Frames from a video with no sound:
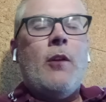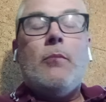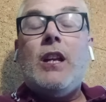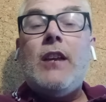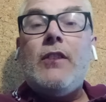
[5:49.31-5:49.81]

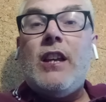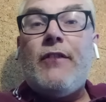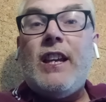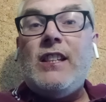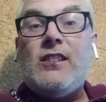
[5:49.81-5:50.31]
But even if
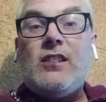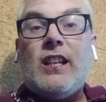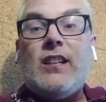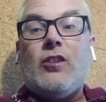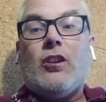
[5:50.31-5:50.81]
he's
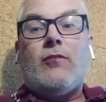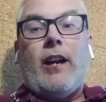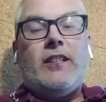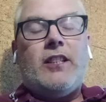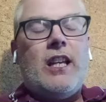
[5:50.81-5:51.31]

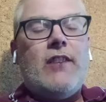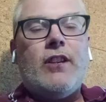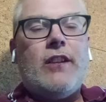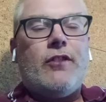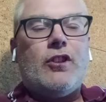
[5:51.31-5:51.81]
exonerated, even
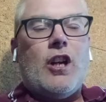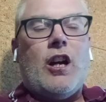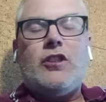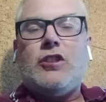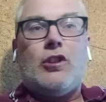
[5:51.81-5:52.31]
if the
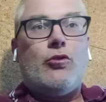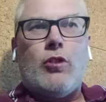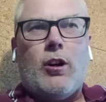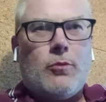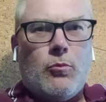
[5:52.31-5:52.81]
charges are
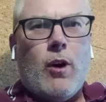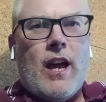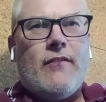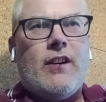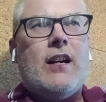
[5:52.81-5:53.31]
dropped,
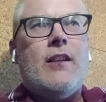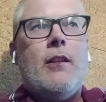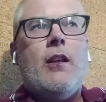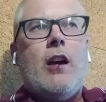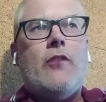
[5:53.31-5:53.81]
whatever,
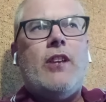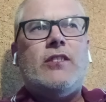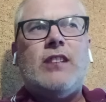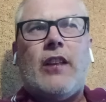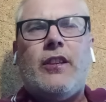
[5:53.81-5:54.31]
and there's
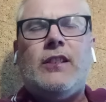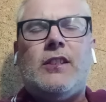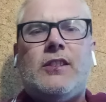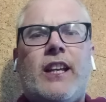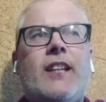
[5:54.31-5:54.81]
nothing to
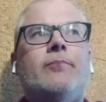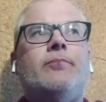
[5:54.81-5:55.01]
see,